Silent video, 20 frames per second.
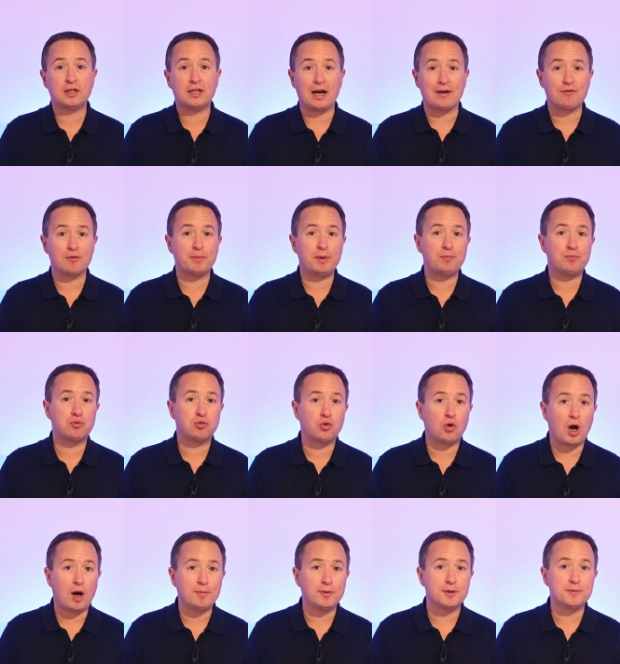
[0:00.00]
government
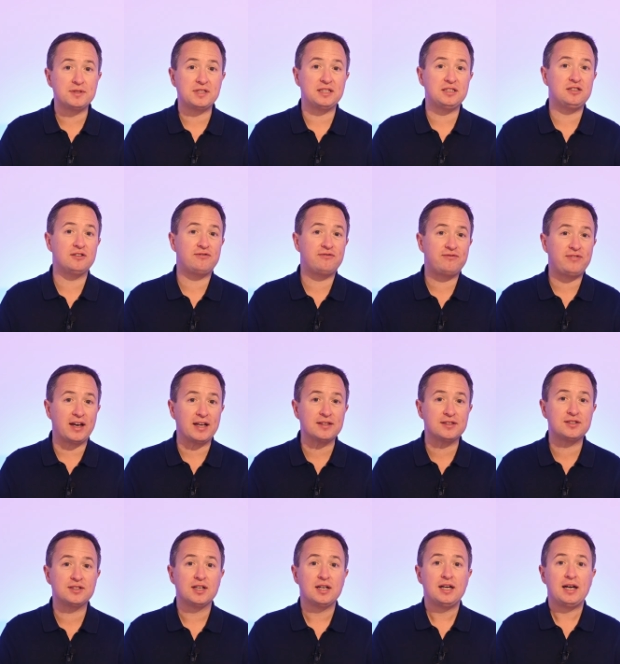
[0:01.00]
problems in
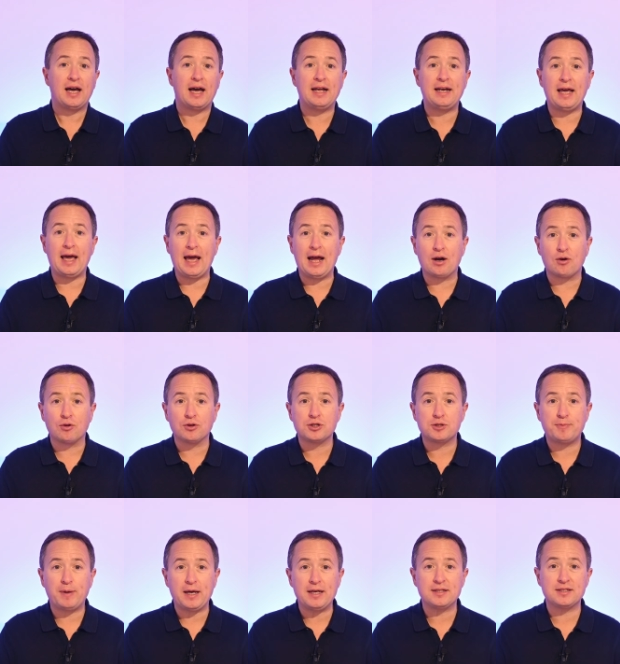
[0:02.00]
defense and
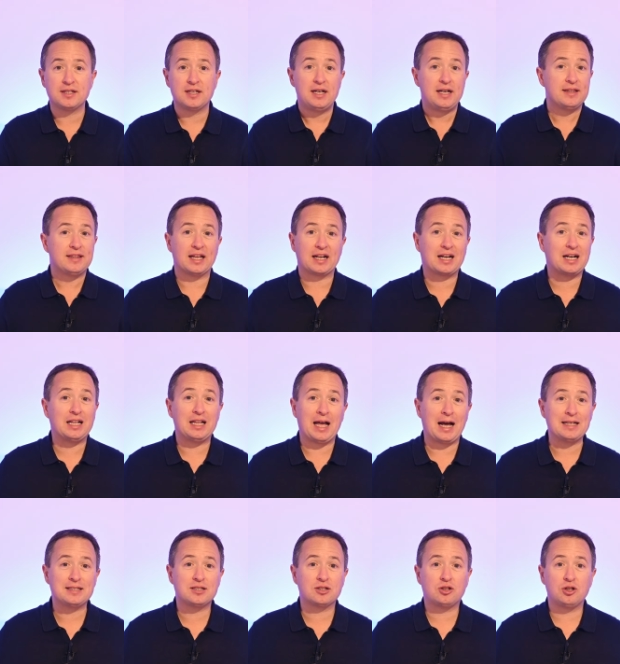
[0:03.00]
aerospace that
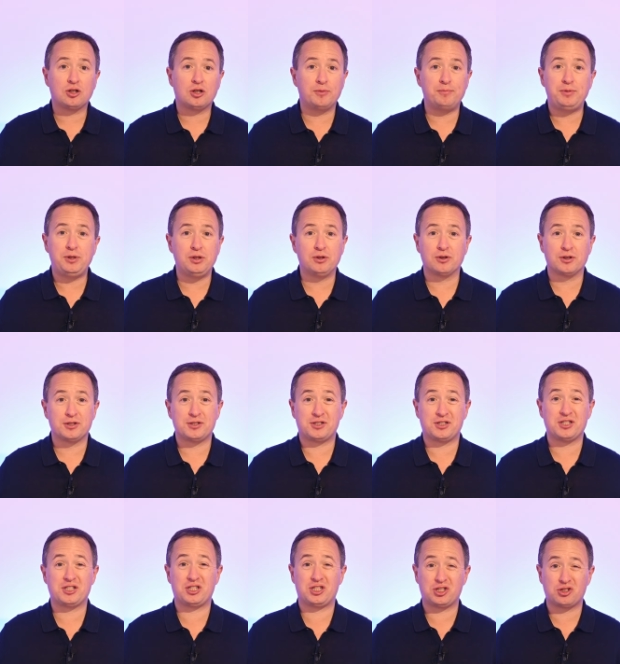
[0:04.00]
classical computers
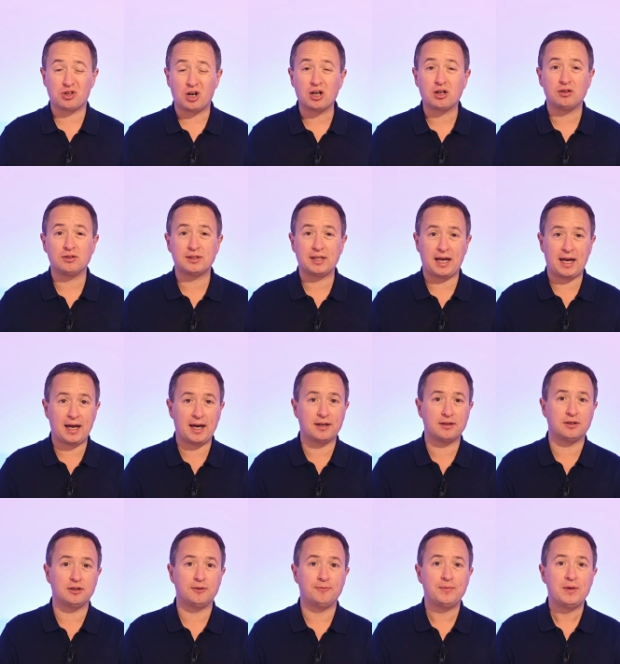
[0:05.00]
just struggle to
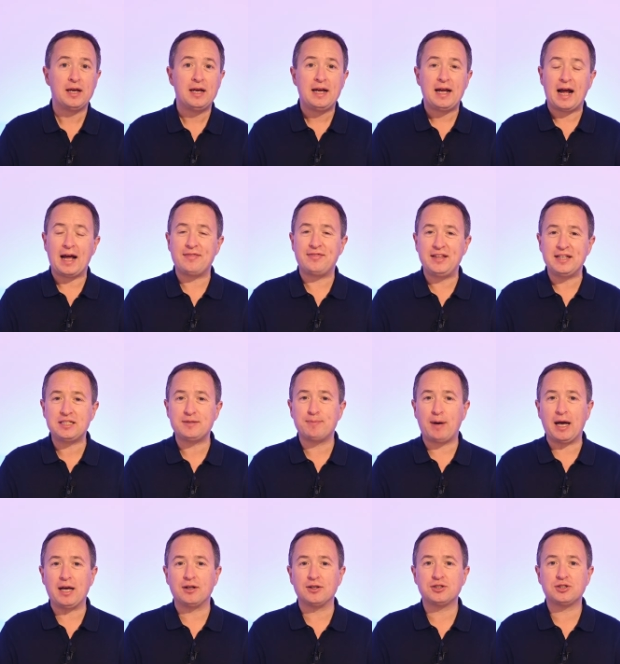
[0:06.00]
handle. And this
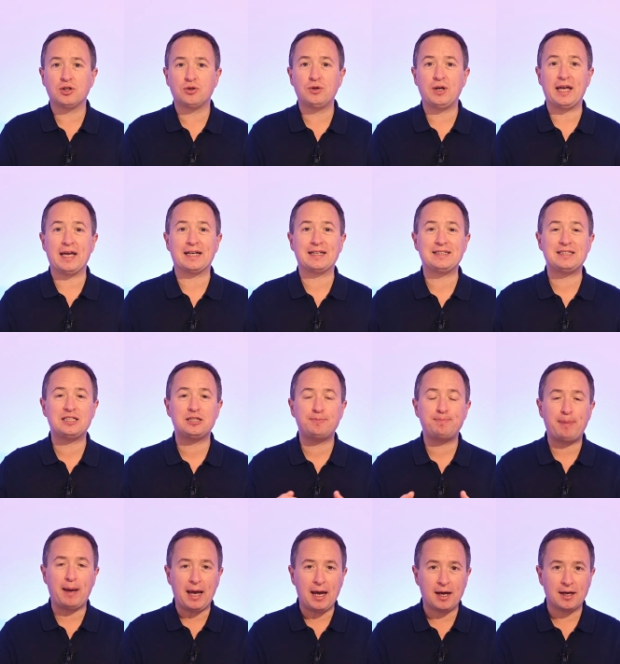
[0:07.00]
milestone
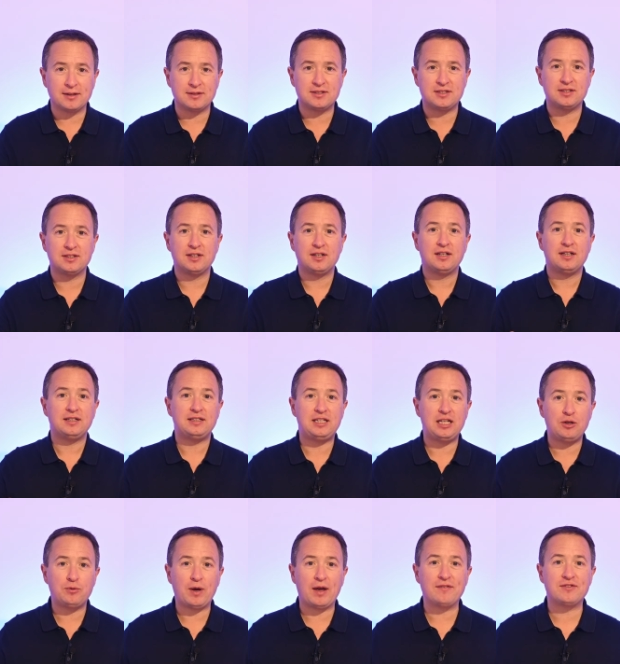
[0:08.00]
expands
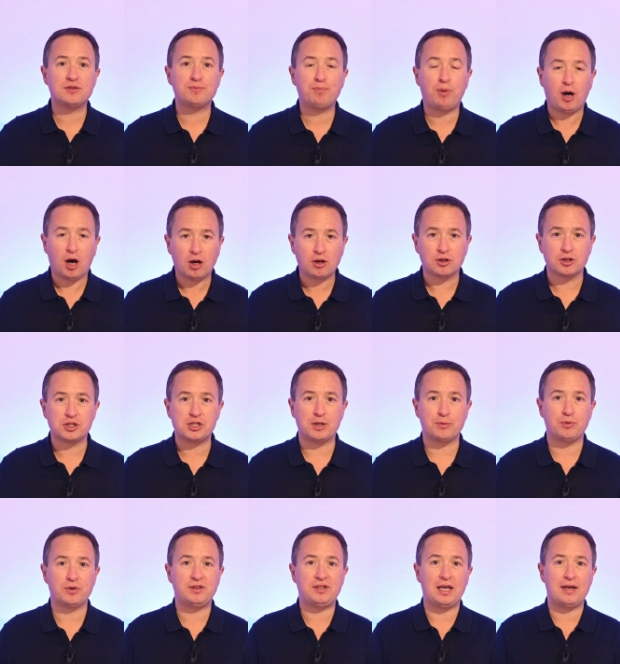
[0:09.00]
D-Wave's
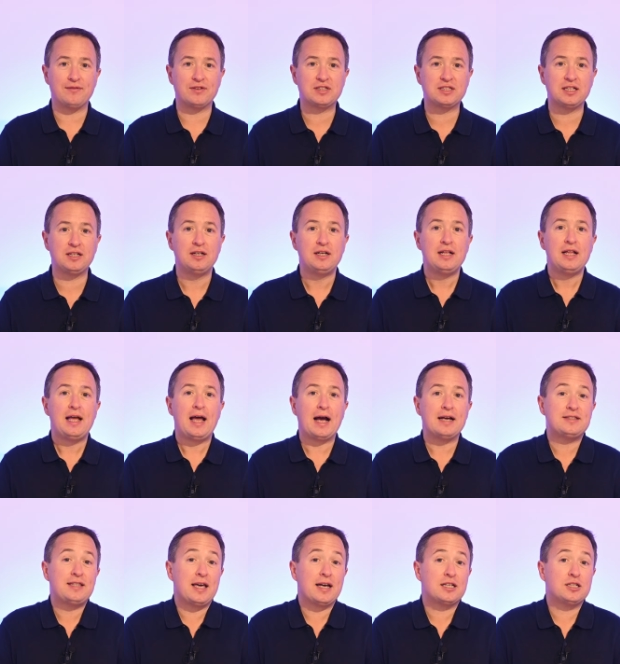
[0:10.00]
partnership with Davidson
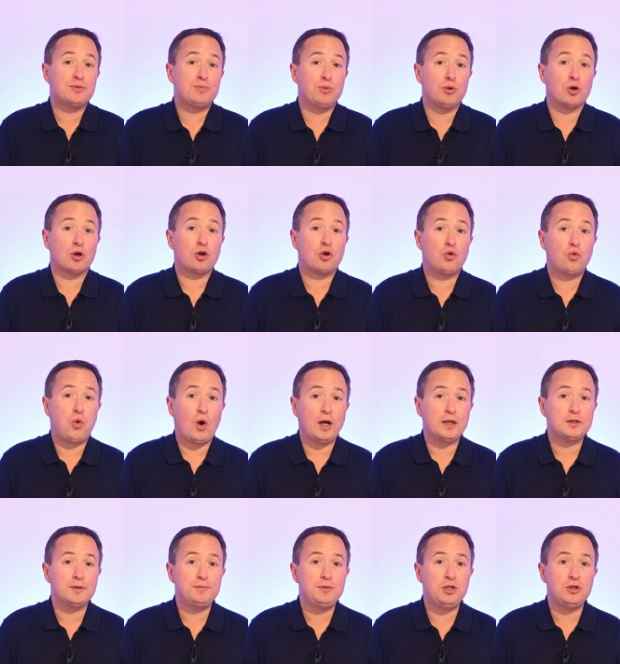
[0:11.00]
as they explore
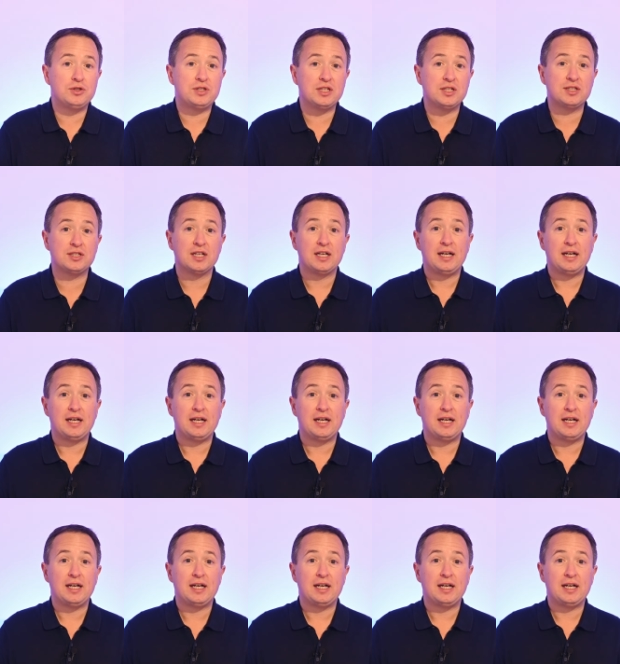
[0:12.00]
quantum uses